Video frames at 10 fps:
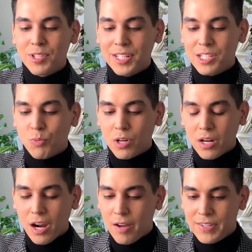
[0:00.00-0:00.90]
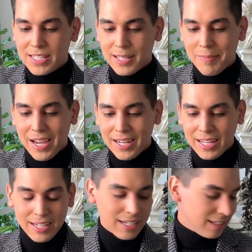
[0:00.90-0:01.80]
So these were obviously made
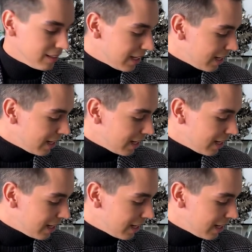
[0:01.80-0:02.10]
in Italy.